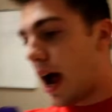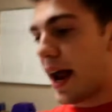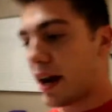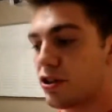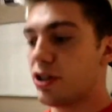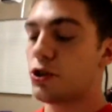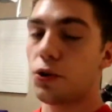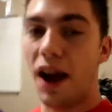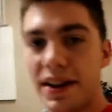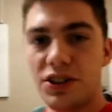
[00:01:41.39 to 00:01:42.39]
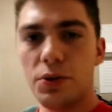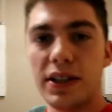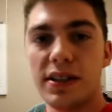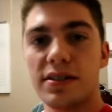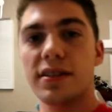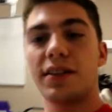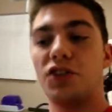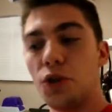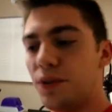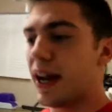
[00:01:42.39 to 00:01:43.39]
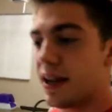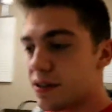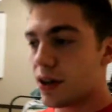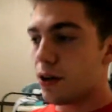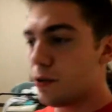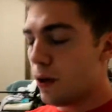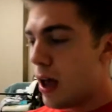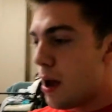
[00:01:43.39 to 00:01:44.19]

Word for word: I actually tried doing this like two days ago,